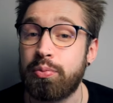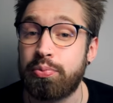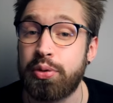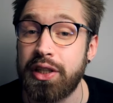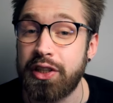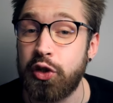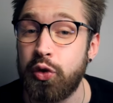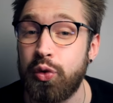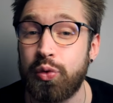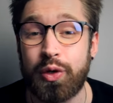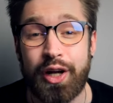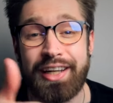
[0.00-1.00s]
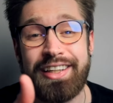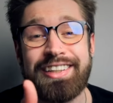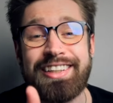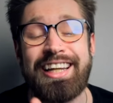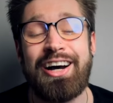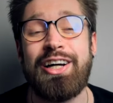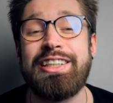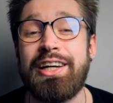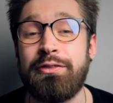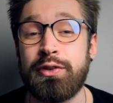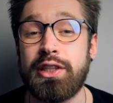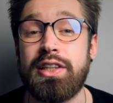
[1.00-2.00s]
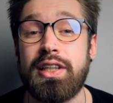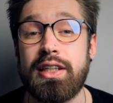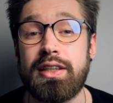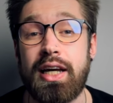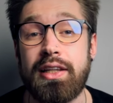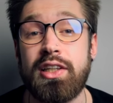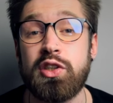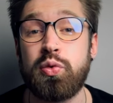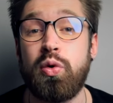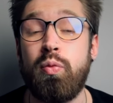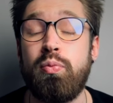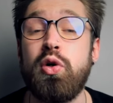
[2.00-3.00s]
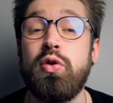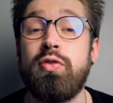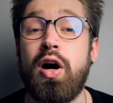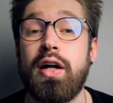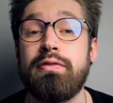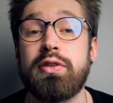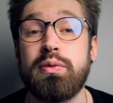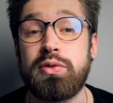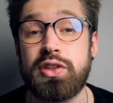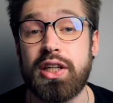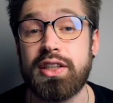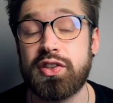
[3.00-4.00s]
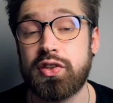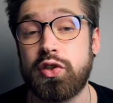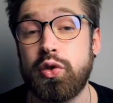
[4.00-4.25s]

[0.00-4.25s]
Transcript: pretty cool, right? Now, I definitely think that this will move on from just